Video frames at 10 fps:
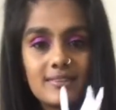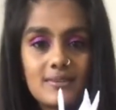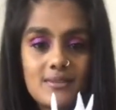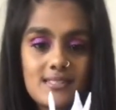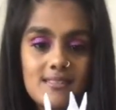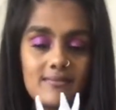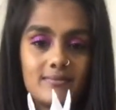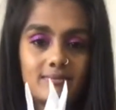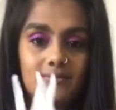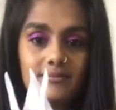Awesome.
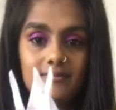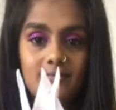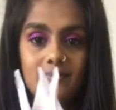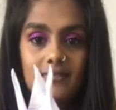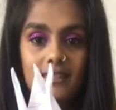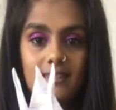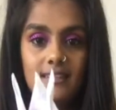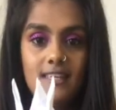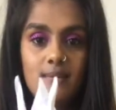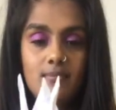
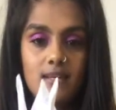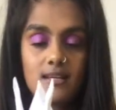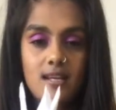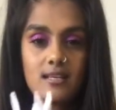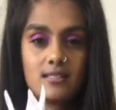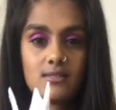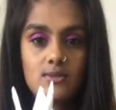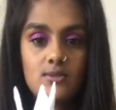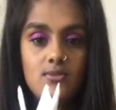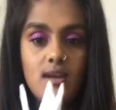Keep that nice and
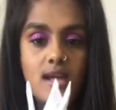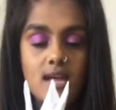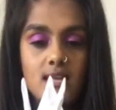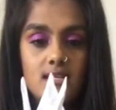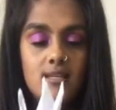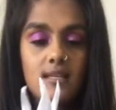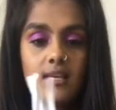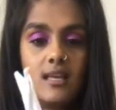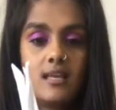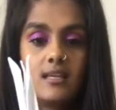straight.
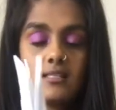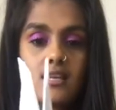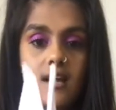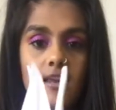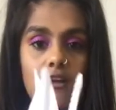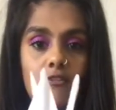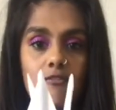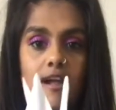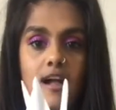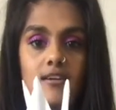Turn it
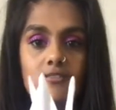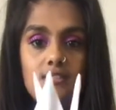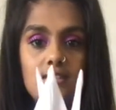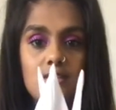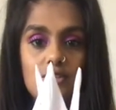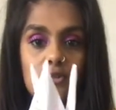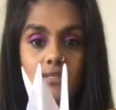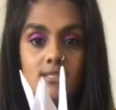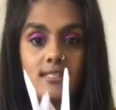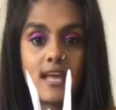around, do the
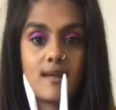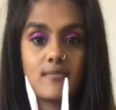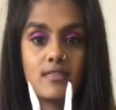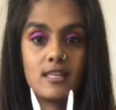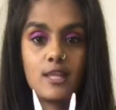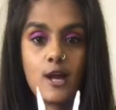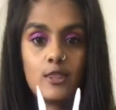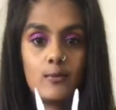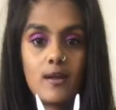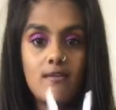same thing the
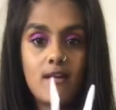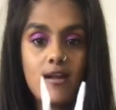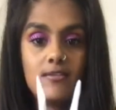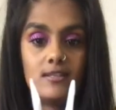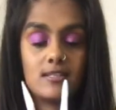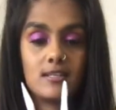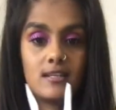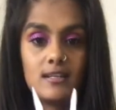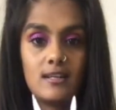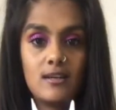other way around.
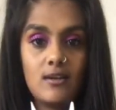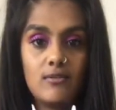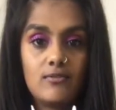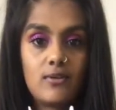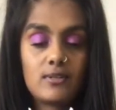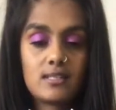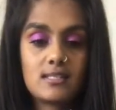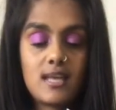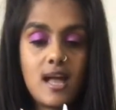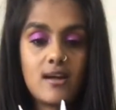Fold it
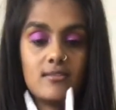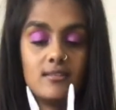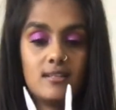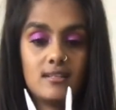down.